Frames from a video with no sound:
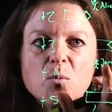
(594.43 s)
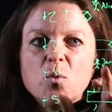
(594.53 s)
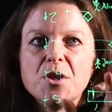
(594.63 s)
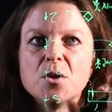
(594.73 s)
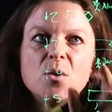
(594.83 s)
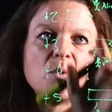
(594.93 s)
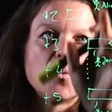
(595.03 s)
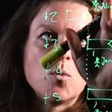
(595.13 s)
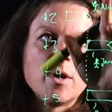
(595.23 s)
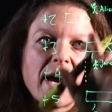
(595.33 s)
We know
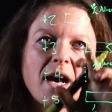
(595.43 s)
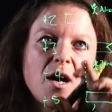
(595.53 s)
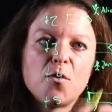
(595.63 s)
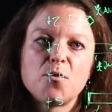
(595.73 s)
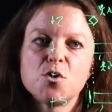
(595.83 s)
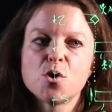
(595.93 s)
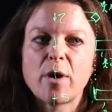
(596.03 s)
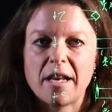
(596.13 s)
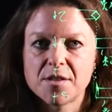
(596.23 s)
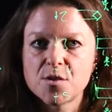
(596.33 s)
we have Joe,
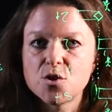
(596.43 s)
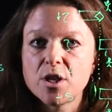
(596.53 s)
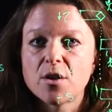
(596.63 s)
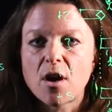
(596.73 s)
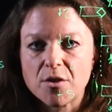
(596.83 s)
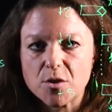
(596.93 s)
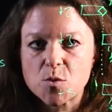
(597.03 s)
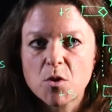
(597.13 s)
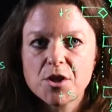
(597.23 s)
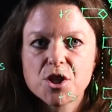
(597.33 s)
Alice, and Jane on this
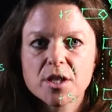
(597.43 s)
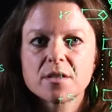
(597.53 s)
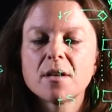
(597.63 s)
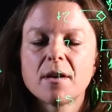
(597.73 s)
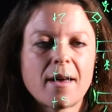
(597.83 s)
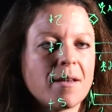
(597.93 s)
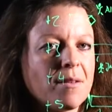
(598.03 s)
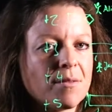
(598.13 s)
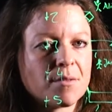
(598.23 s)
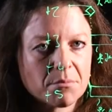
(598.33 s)
project,
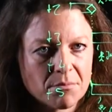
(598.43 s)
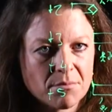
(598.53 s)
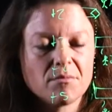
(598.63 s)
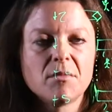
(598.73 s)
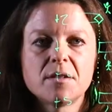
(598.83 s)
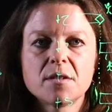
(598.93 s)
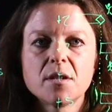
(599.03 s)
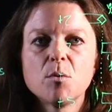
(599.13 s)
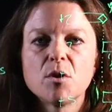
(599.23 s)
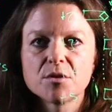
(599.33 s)
And let's say
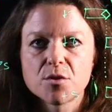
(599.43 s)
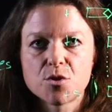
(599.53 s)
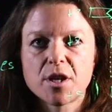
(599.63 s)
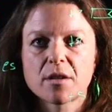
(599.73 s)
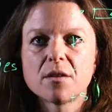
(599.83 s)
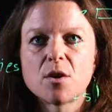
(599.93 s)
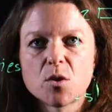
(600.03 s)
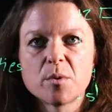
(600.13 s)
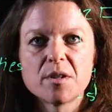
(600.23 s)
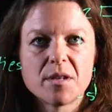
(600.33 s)
we also check the
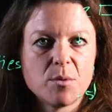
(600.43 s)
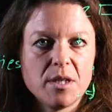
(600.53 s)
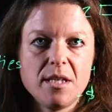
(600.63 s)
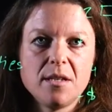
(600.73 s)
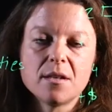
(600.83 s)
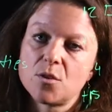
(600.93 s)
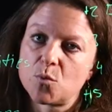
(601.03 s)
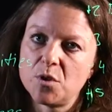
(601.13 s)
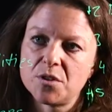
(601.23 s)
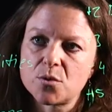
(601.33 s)
hardware that we need and the
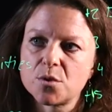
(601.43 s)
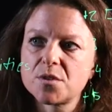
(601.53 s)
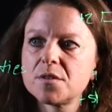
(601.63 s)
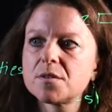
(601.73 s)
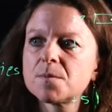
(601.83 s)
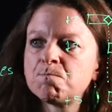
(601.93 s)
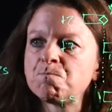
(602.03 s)
resources.